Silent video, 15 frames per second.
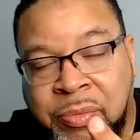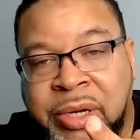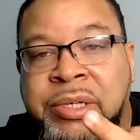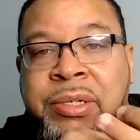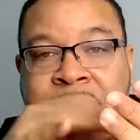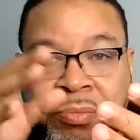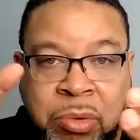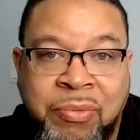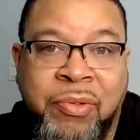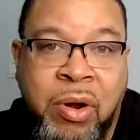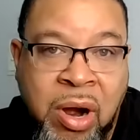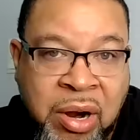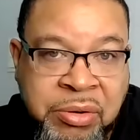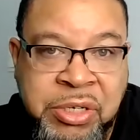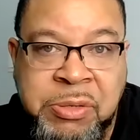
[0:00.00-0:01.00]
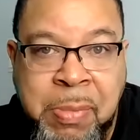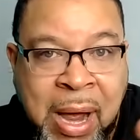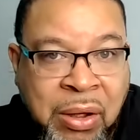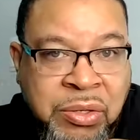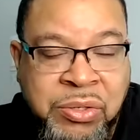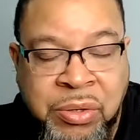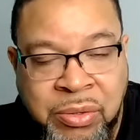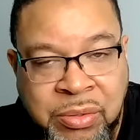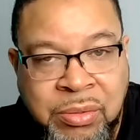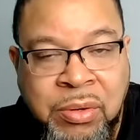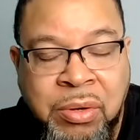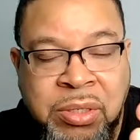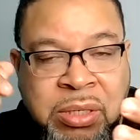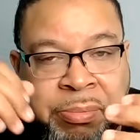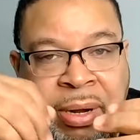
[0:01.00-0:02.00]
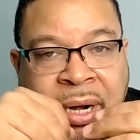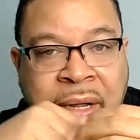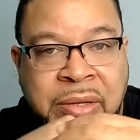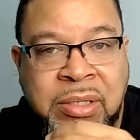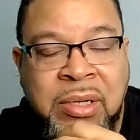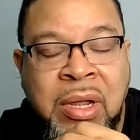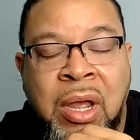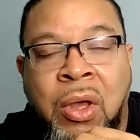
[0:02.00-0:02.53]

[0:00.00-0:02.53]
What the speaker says: which will require your spouse or somebody else,